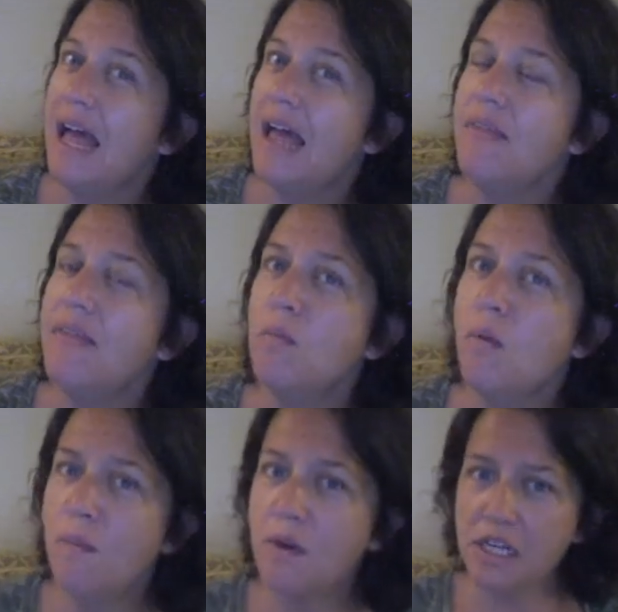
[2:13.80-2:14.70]
And
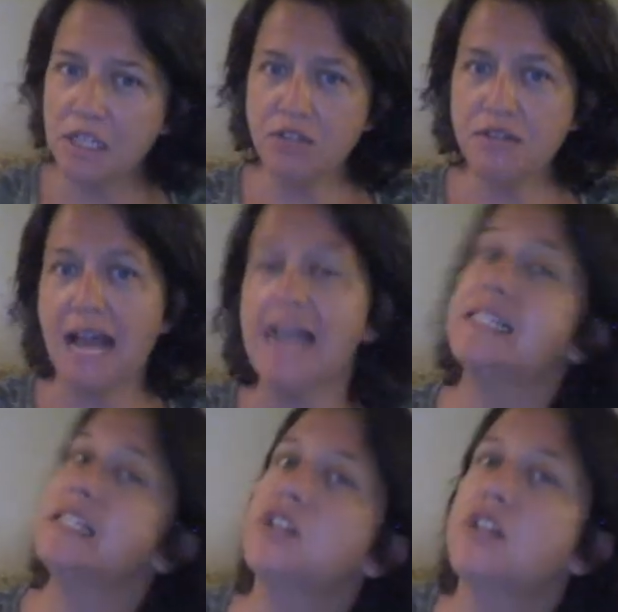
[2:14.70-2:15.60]
then what we're going to do
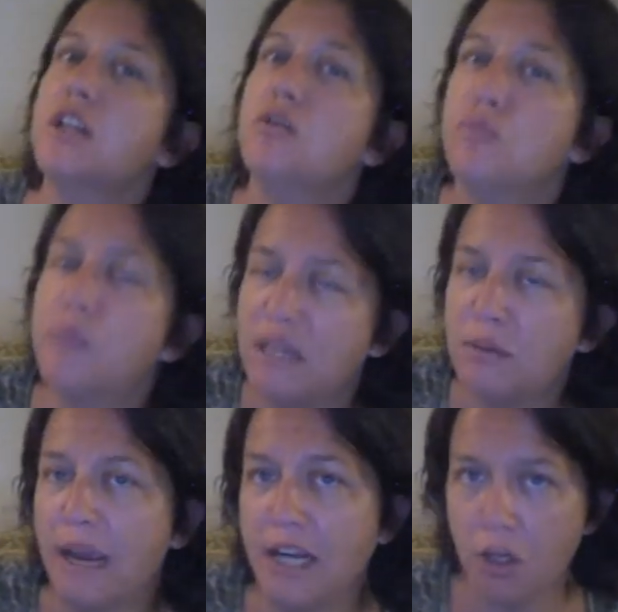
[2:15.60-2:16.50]
next is you're going to
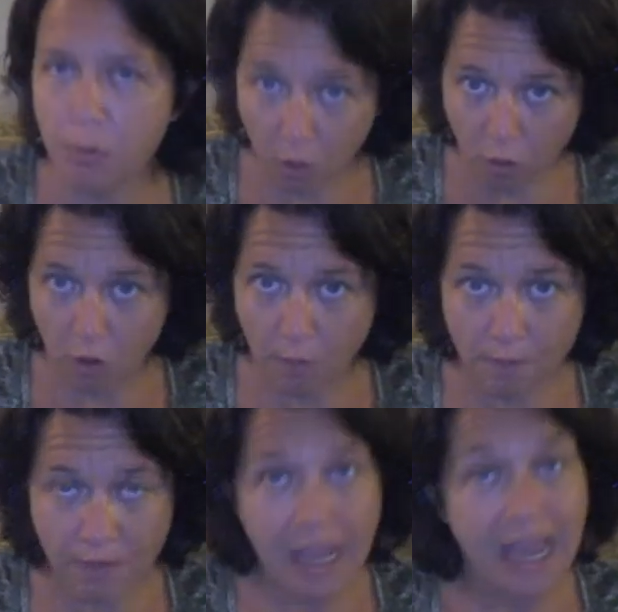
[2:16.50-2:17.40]
rewrite your
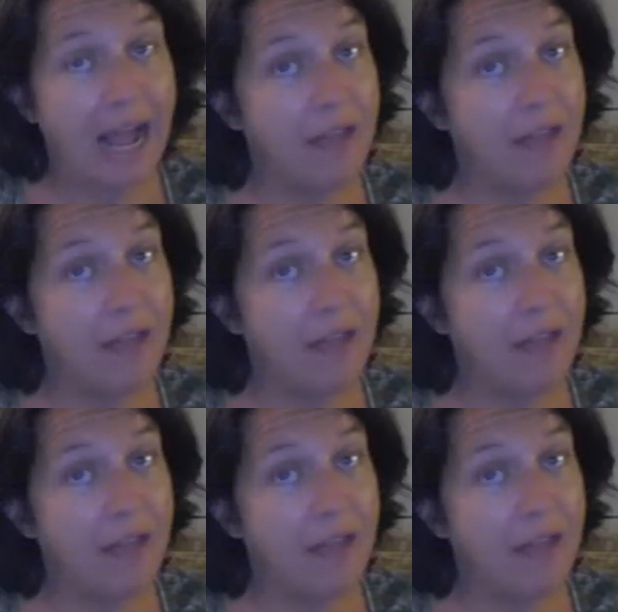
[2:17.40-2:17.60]
poem.